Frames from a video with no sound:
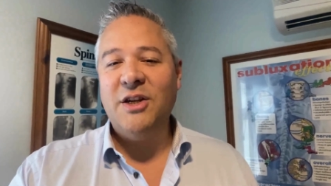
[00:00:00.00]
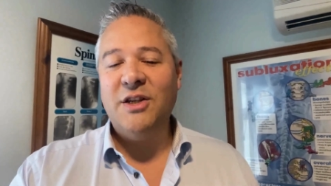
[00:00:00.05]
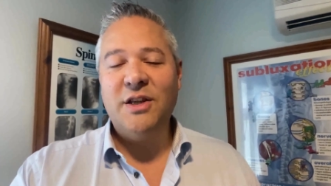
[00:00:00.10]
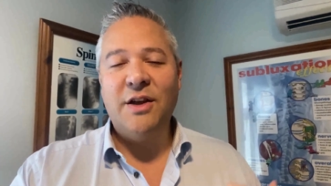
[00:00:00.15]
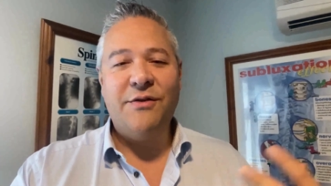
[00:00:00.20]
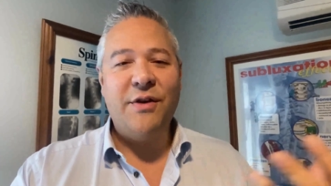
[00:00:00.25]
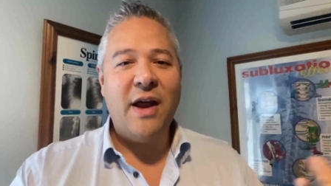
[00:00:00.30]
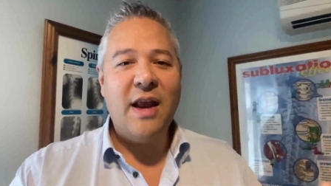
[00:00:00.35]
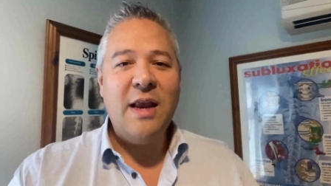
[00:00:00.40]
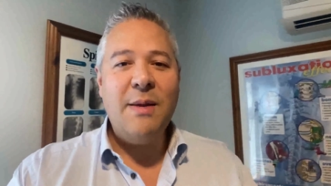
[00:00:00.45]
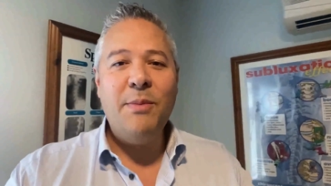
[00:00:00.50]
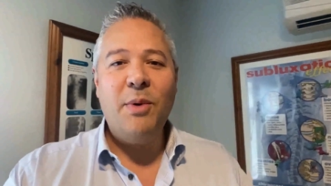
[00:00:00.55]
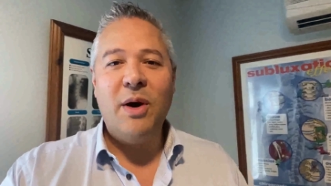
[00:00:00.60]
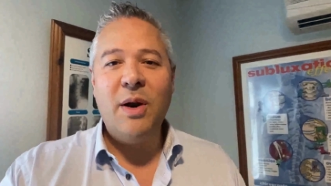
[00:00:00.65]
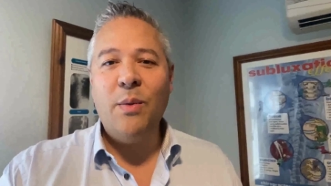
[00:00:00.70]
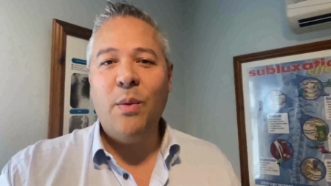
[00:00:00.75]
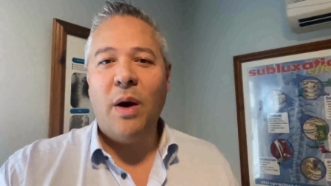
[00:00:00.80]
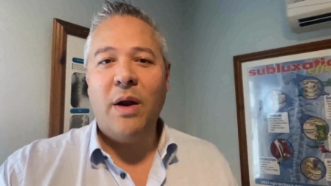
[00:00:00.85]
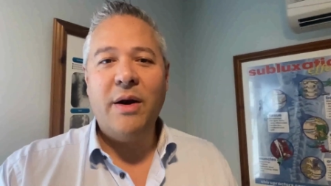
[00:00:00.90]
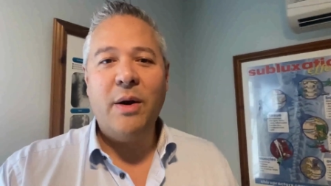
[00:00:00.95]
So for anybody
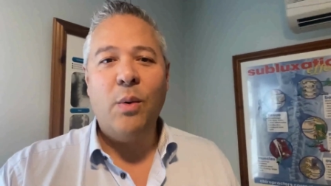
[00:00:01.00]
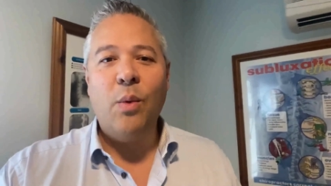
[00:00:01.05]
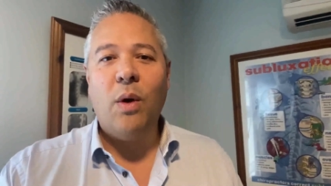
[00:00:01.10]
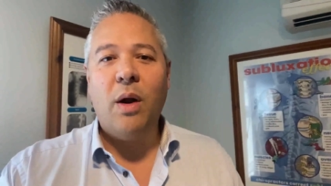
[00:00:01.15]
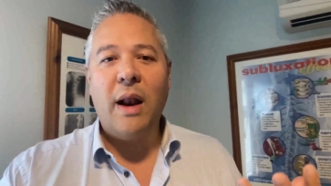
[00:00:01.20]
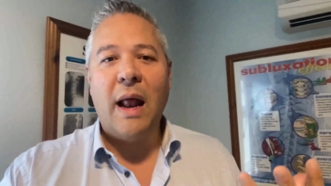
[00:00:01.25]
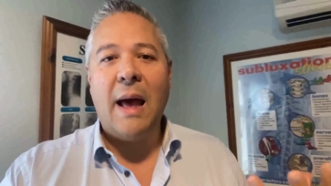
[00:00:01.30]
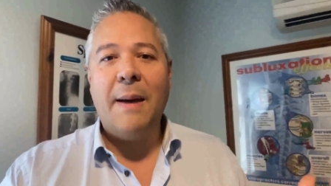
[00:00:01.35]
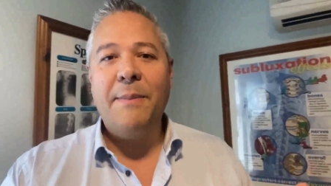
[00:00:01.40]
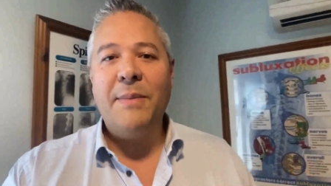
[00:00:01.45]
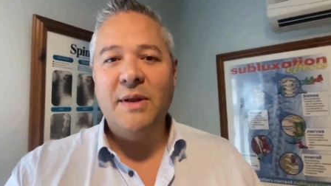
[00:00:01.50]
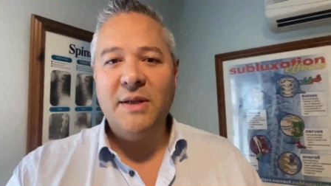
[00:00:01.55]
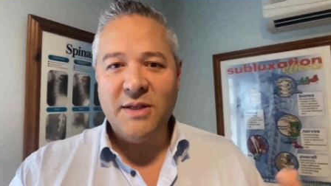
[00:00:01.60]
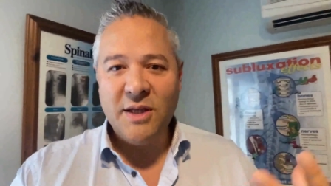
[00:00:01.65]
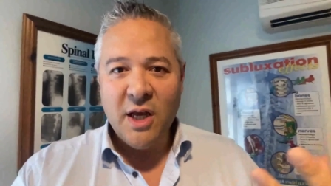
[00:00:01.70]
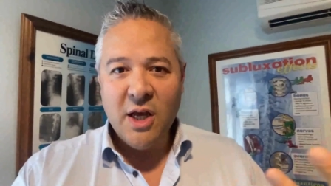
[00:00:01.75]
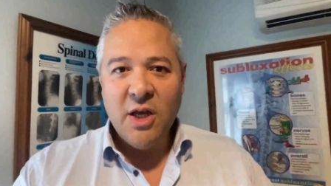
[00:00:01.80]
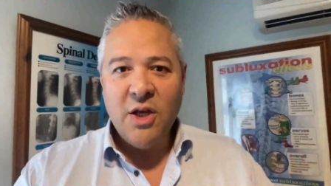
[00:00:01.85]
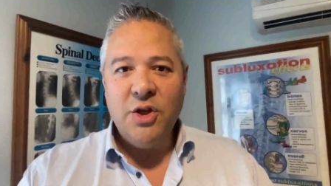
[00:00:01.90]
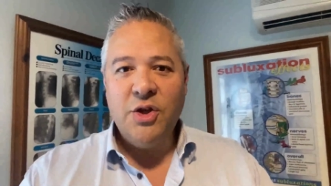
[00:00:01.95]
wondering what happens
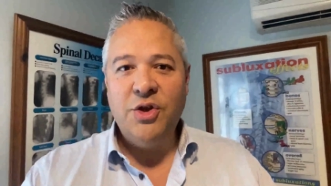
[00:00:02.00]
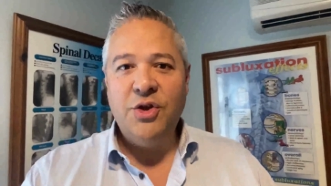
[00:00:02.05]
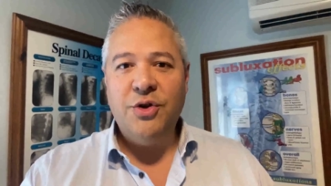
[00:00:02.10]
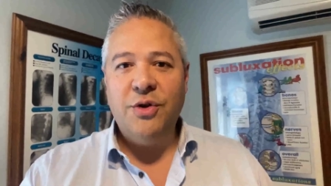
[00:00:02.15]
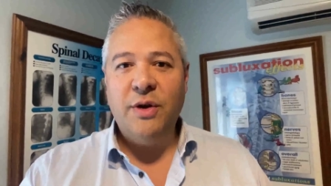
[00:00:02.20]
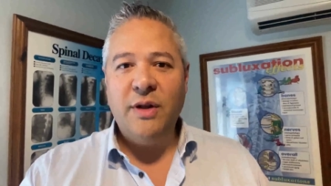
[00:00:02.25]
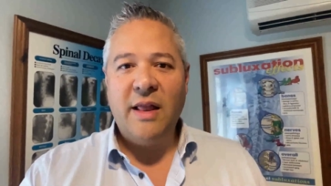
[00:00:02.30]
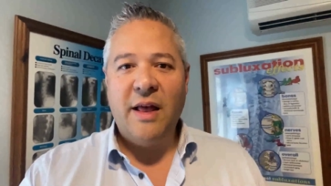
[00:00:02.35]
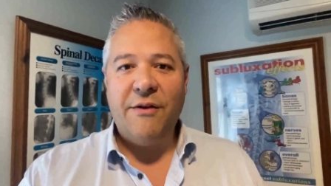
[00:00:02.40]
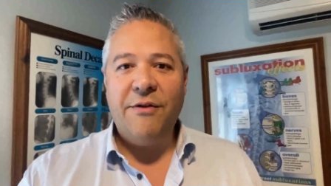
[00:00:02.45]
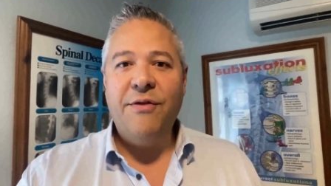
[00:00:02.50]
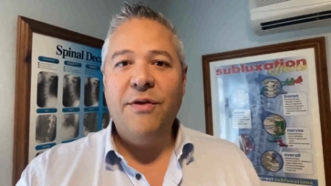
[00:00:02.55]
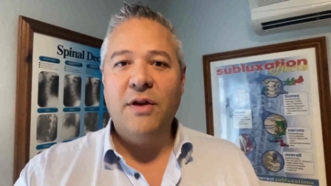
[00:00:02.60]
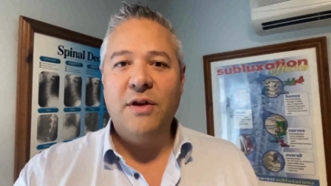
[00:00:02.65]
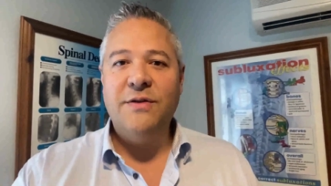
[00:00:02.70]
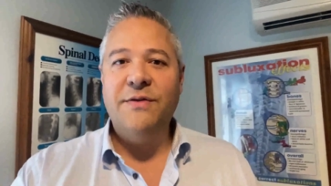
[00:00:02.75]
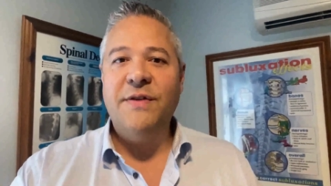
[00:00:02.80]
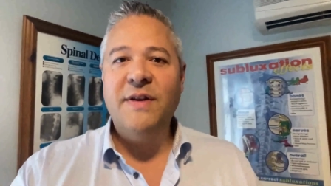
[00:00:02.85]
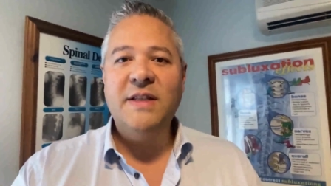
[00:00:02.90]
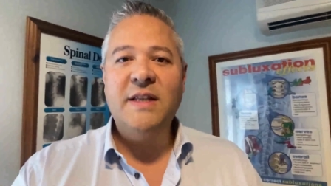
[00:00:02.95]
during that
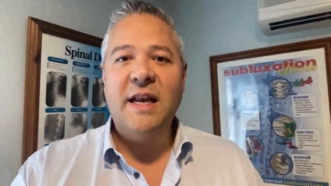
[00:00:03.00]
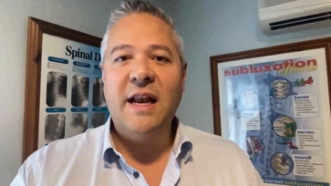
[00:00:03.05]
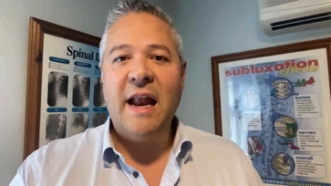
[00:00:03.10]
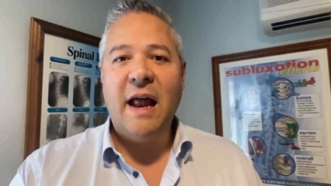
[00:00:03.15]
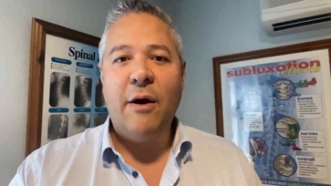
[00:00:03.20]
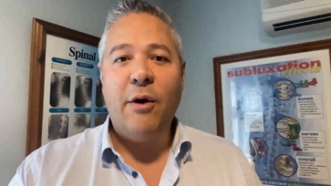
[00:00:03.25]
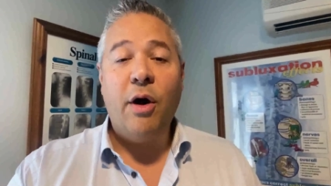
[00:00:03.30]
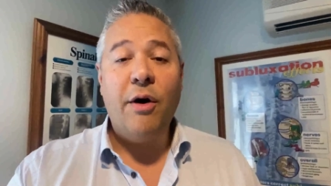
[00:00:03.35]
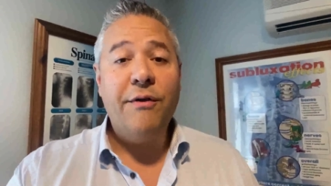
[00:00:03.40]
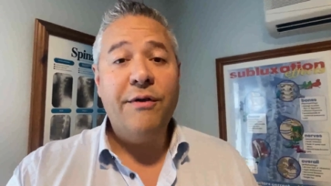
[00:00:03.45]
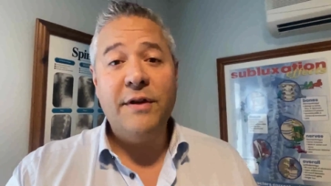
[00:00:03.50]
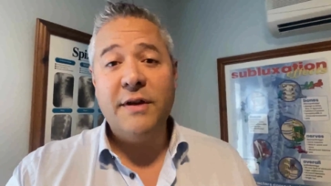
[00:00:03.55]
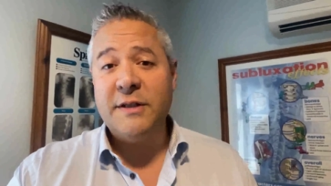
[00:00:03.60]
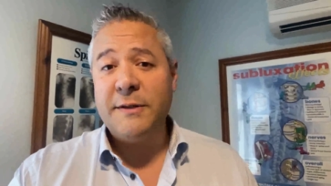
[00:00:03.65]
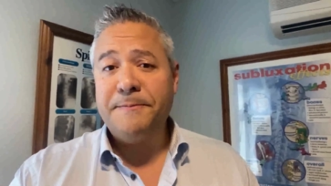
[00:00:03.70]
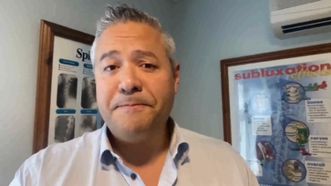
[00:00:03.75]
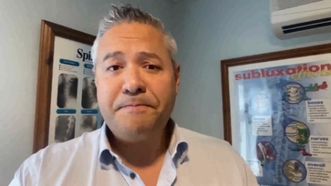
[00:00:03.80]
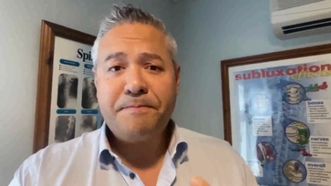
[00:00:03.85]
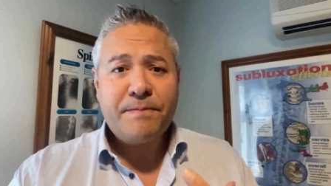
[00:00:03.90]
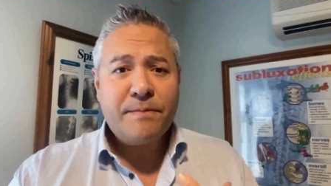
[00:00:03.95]
first visit in our office,